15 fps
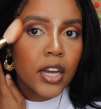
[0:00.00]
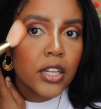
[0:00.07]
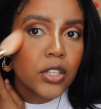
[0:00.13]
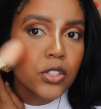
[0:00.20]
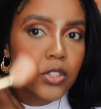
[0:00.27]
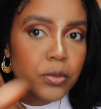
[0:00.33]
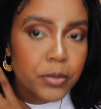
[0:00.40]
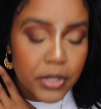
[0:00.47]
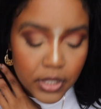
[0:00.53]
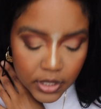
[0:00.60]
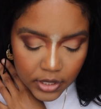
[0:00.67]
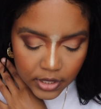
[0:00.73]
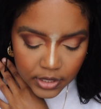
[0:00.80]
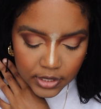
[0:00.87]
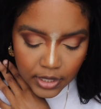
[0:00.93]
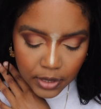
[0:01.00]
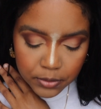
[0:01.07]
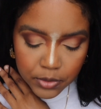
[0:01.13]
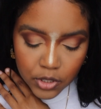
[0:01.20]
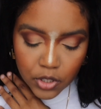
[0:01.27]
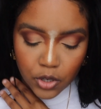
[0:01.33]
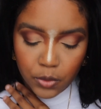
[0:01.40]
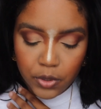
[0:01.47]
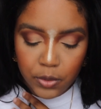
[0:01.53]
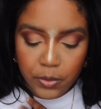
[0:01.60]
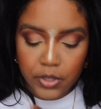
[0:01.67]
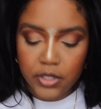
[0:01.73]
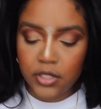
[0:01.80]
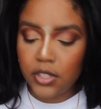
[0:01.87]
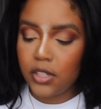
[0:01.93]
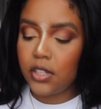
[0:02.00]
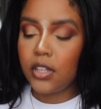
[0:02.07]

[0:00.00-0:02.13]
this will be a good time to go in with